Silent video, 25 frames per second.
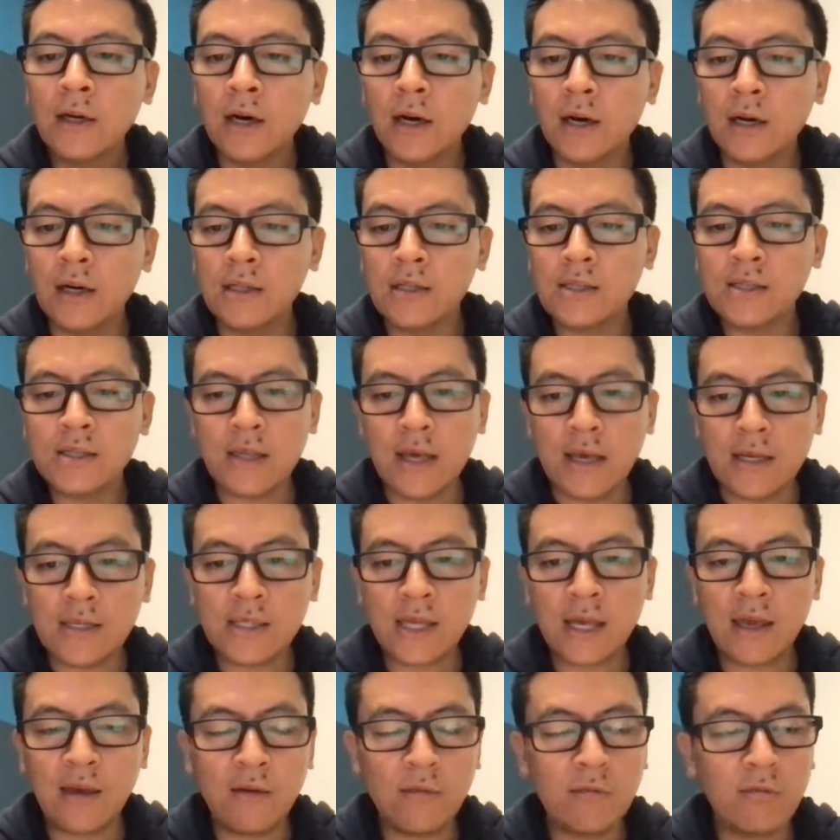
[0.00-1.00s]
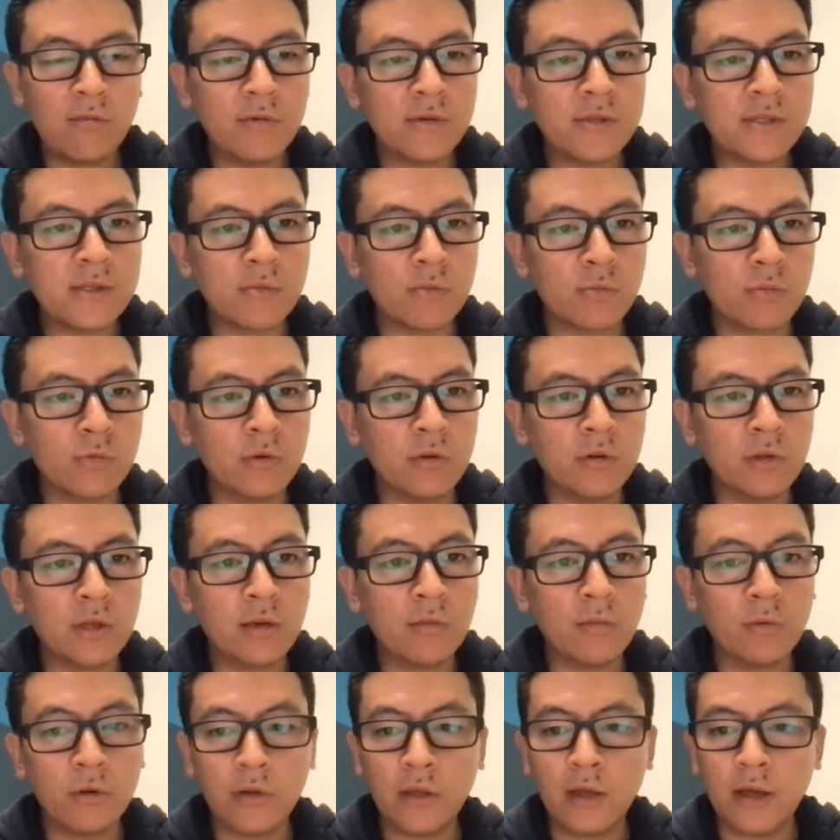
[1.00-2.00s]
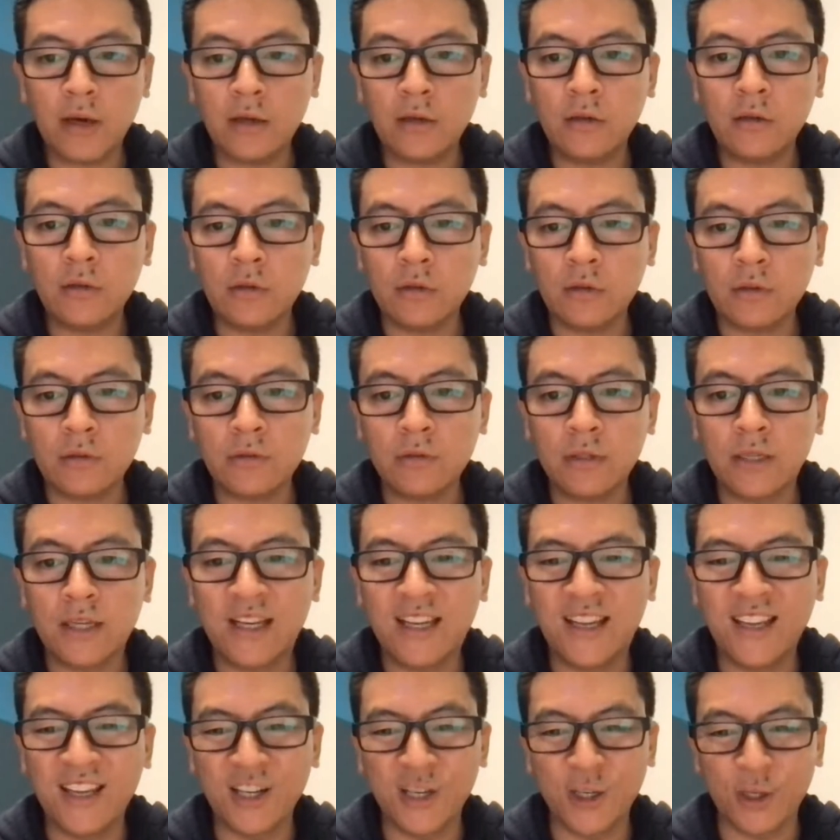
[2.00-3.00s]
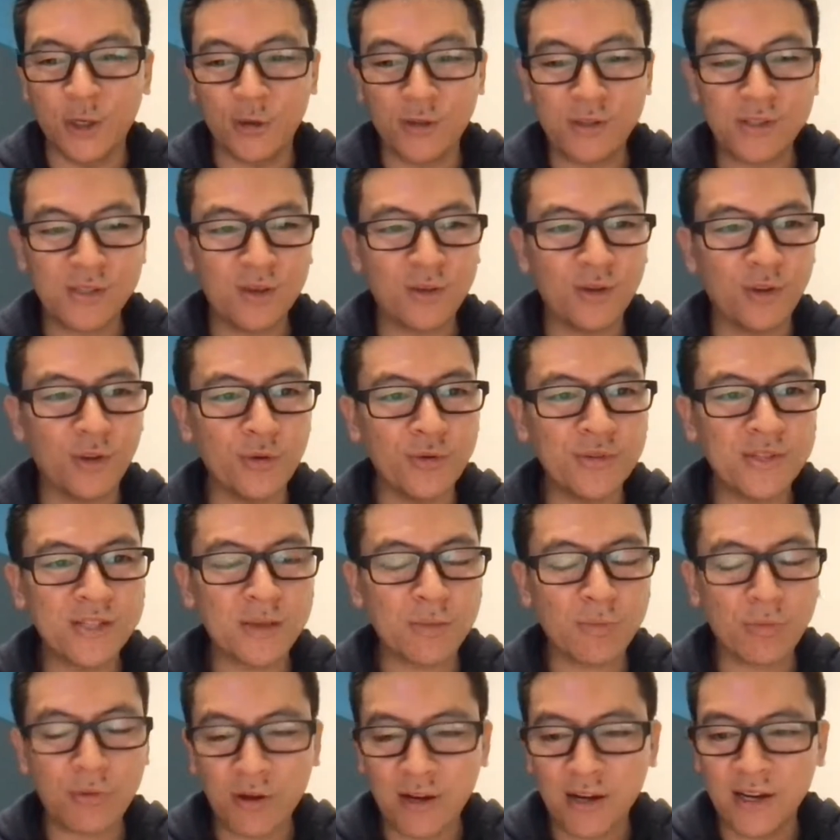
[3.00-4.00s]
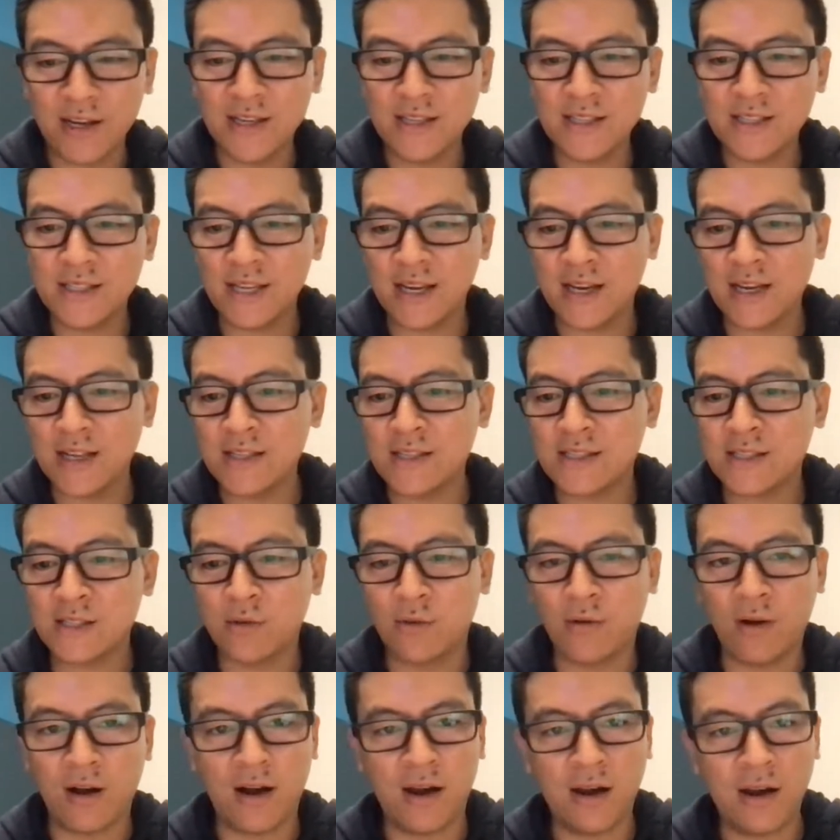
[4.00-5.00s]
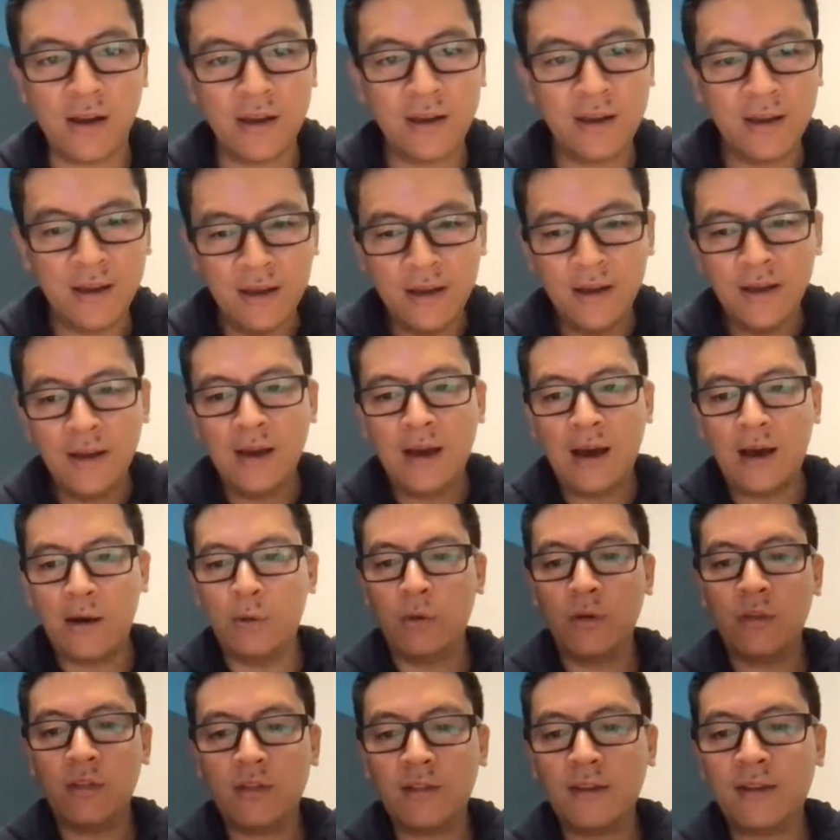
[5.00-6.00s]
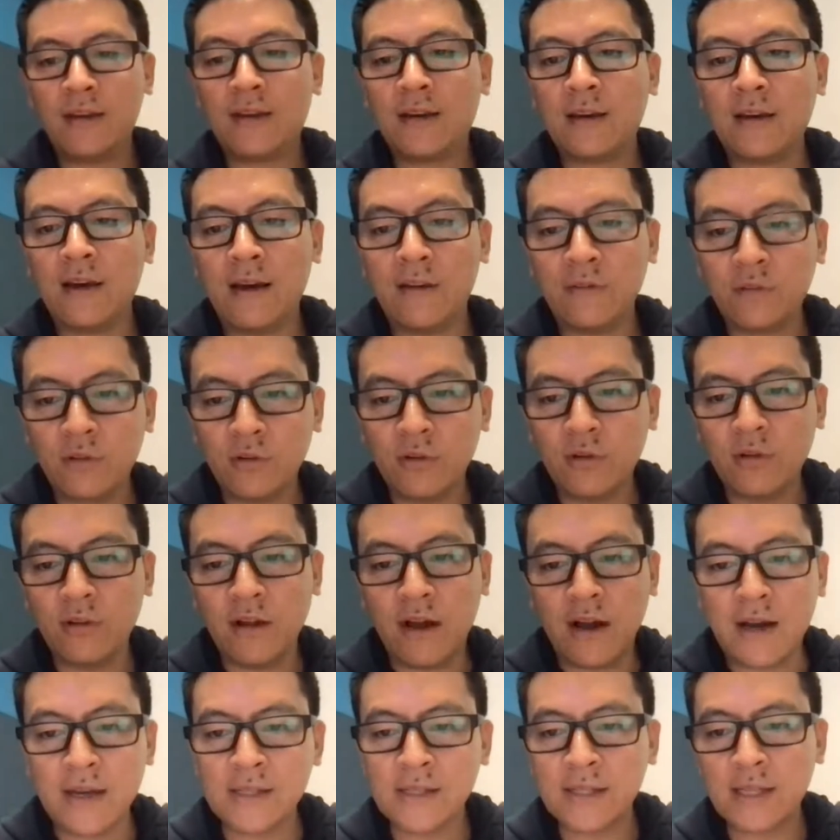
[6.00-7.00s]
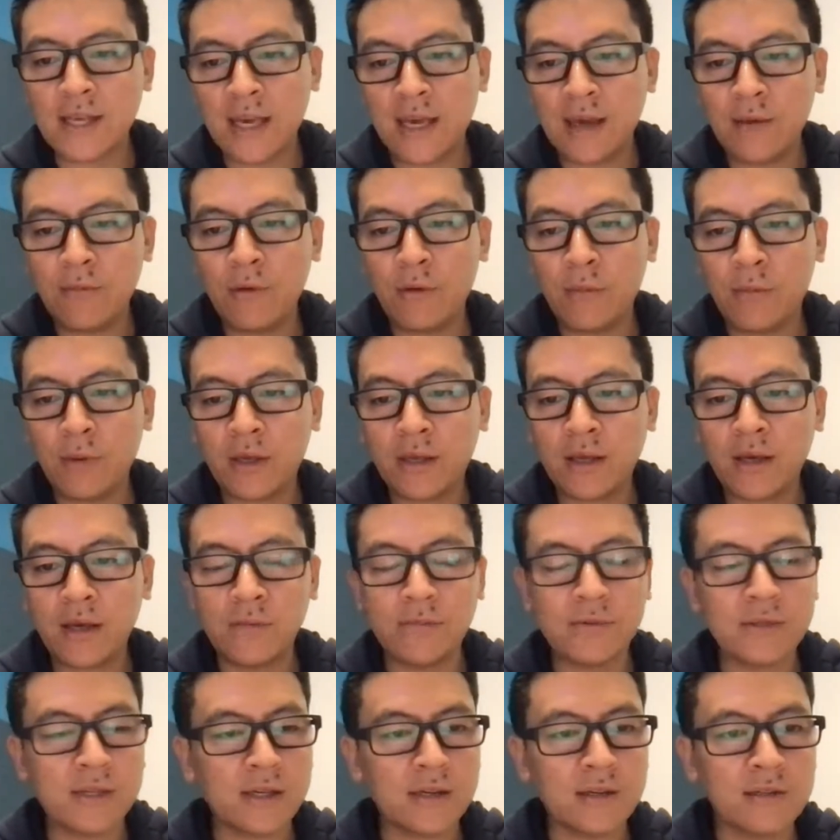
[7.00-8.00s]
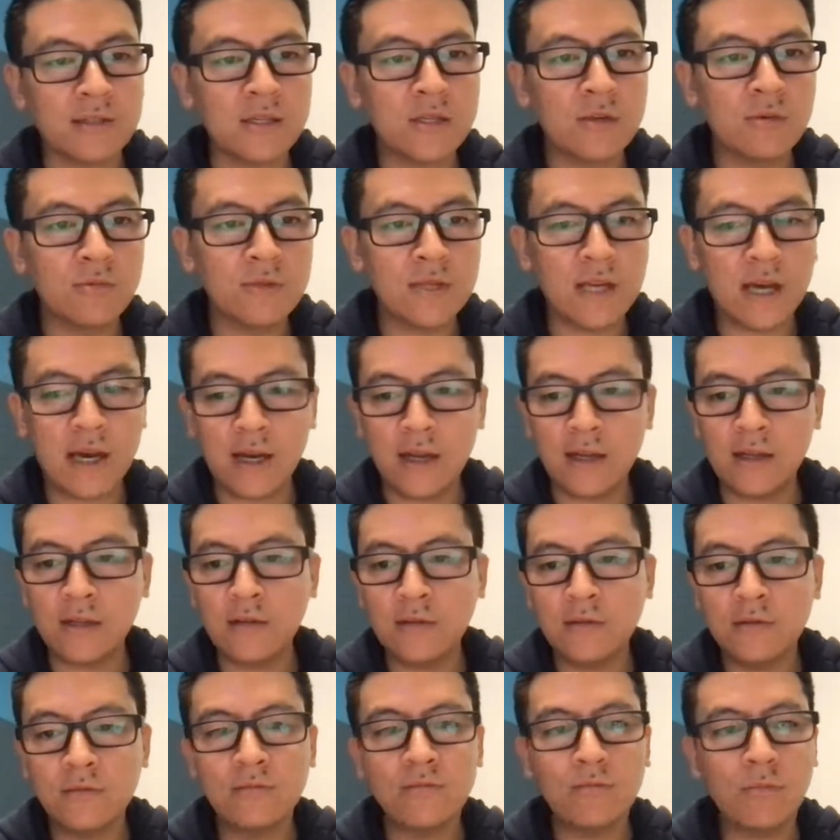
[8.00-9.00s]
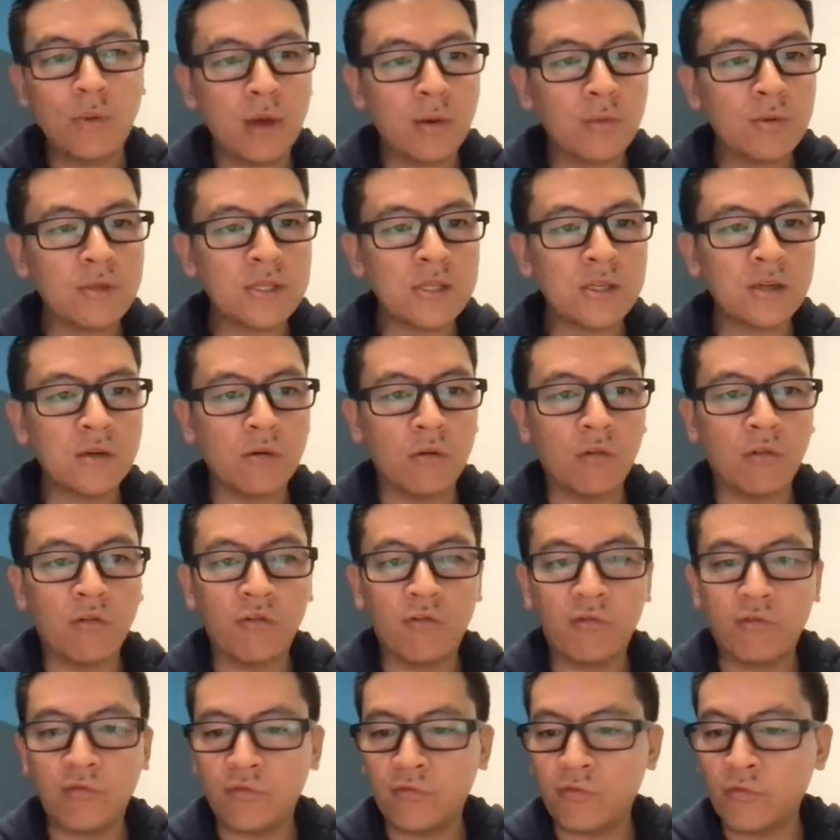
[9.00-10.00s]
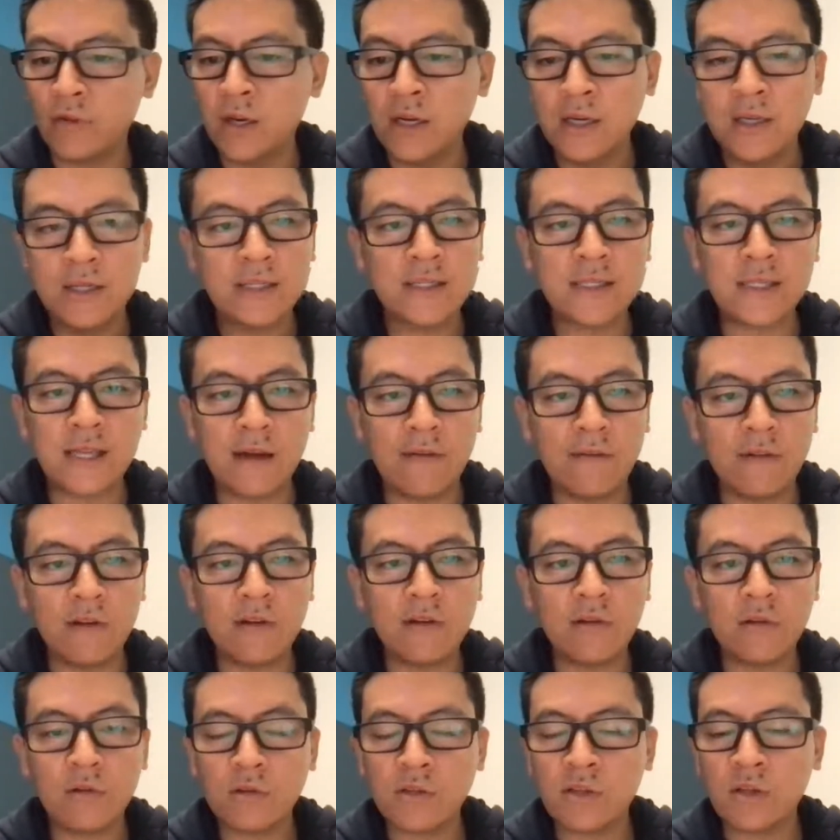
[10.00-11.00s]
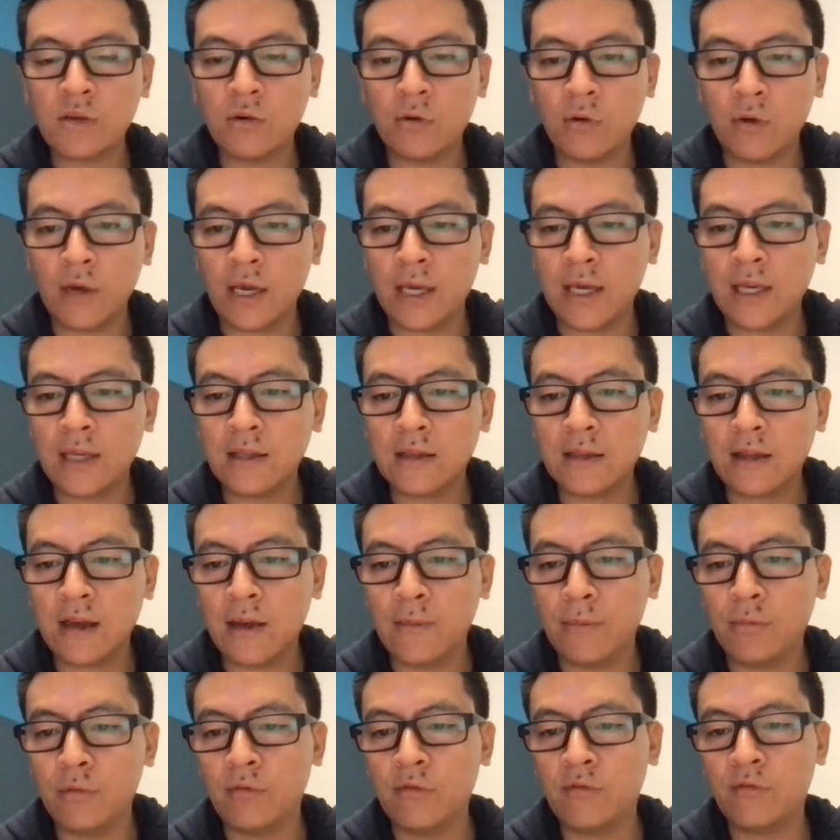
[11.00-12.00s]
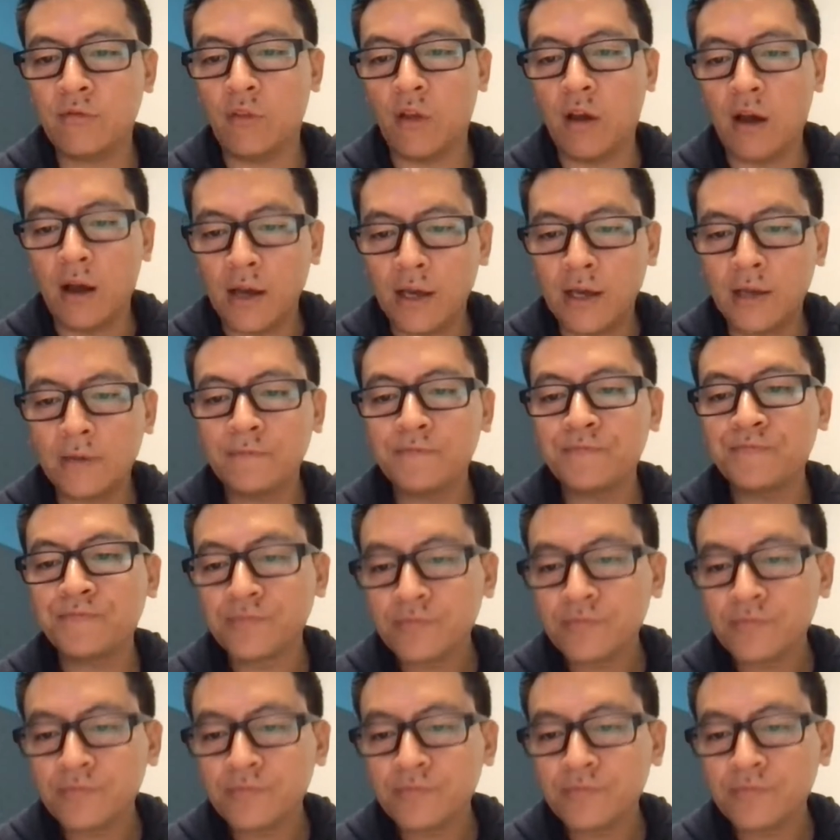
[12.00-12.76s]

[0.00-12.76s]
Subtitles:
This last game was really, really under. It's a little surprise that it's so high. I would think after the last game, it becomes like a 210, maybe 207 or 208 type of line.